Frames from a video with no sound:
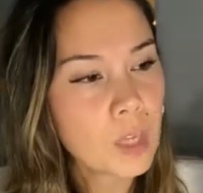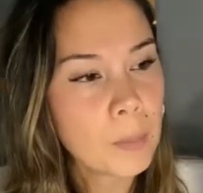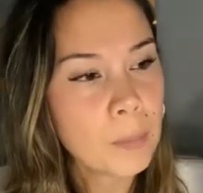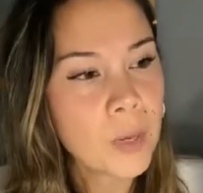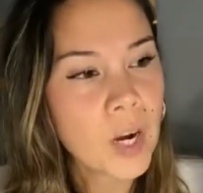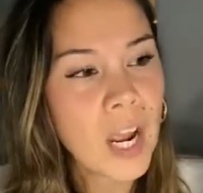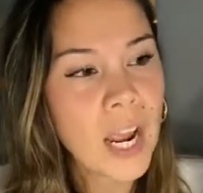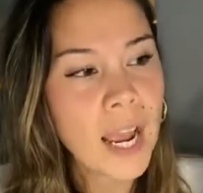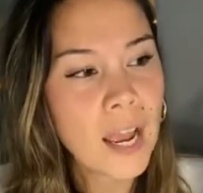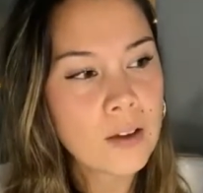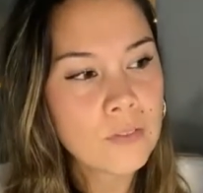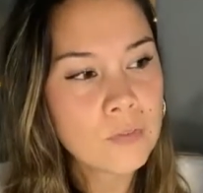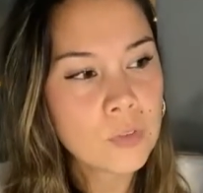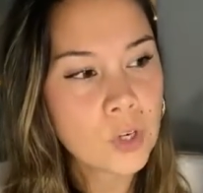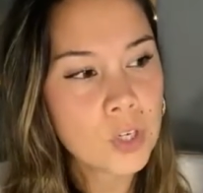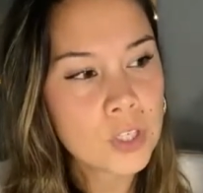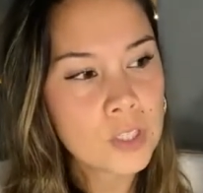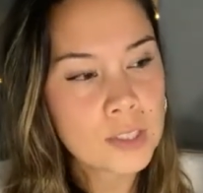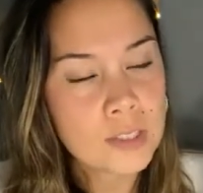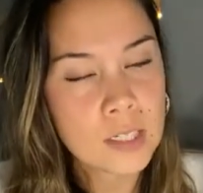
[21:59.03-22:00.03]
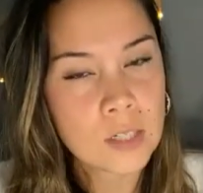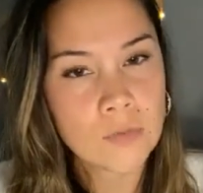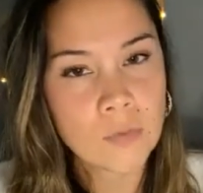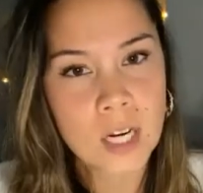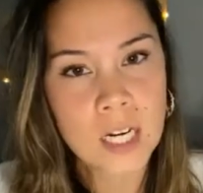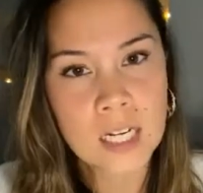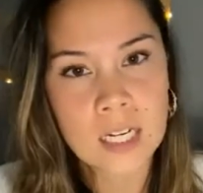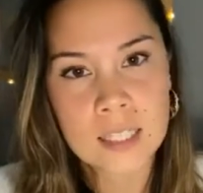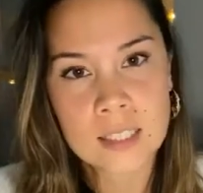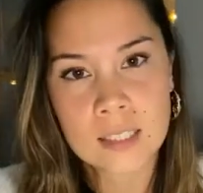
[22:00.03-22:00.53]
But I have noticed in
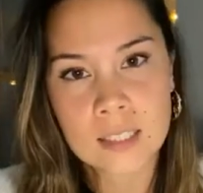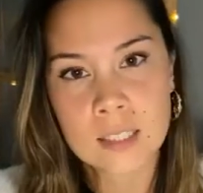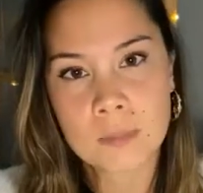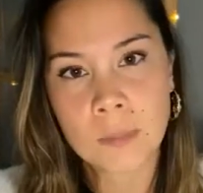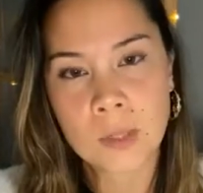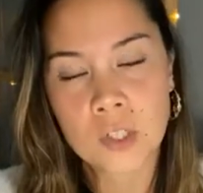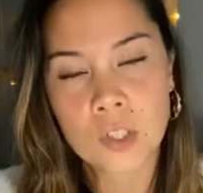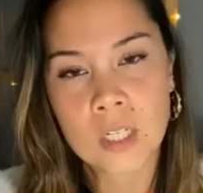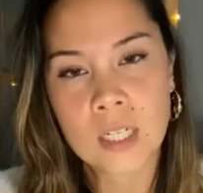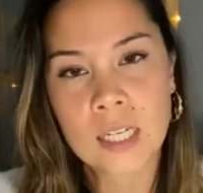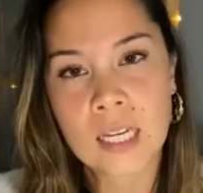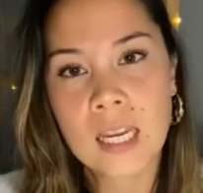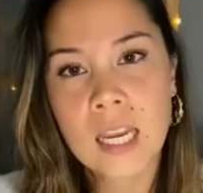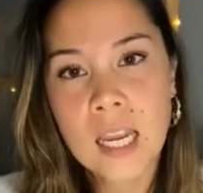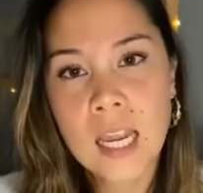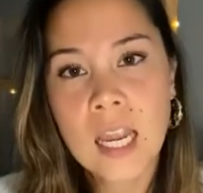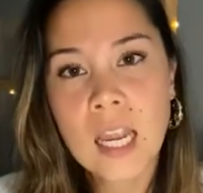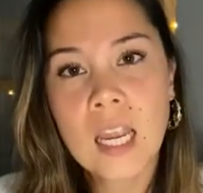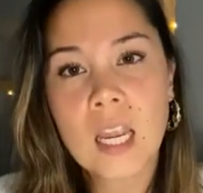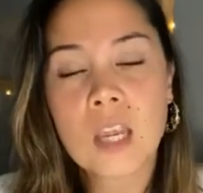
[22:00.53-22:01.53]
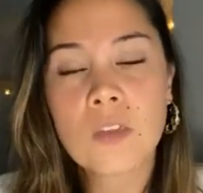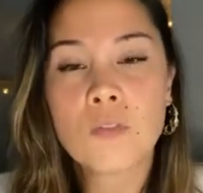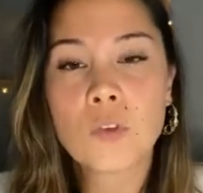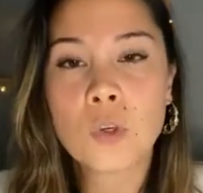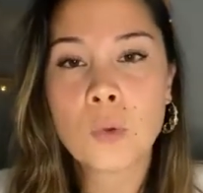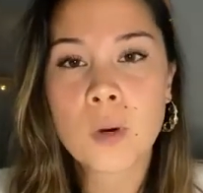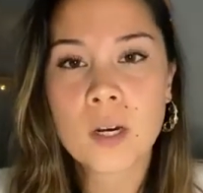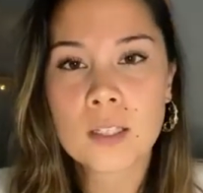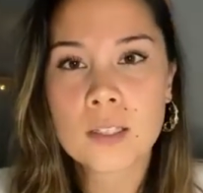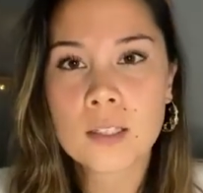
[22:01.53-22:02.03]
readings, especially if
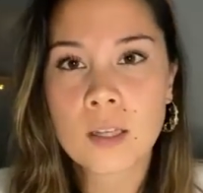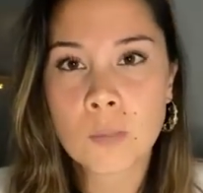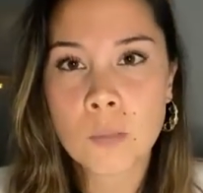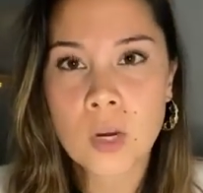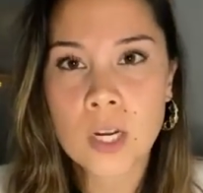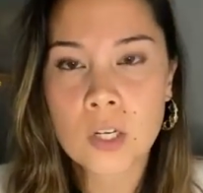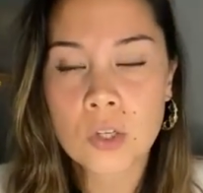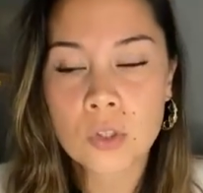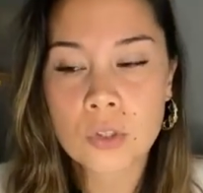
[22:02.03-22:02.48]
you are someone